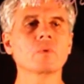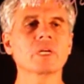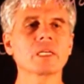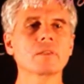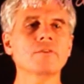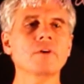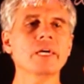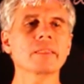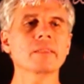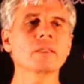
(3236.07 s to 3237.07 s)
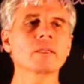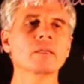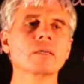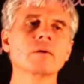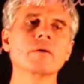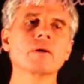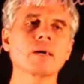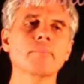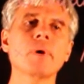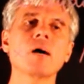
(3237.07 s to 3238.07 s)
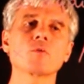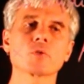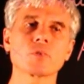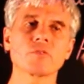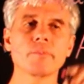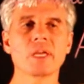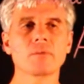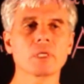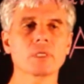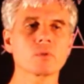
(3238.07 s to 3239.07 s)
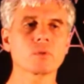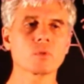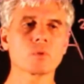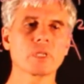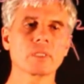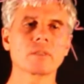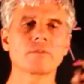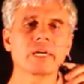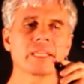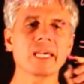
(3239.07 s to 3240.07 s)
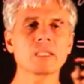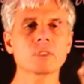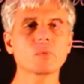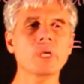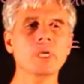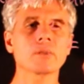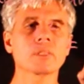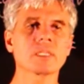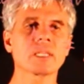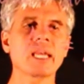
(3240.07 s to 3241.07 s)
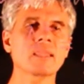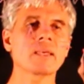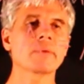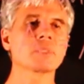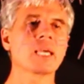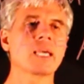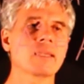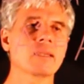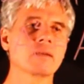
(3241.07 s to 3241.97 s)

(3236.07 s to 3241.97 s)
we can define powers of a matrix. So we can define A squared is A times A,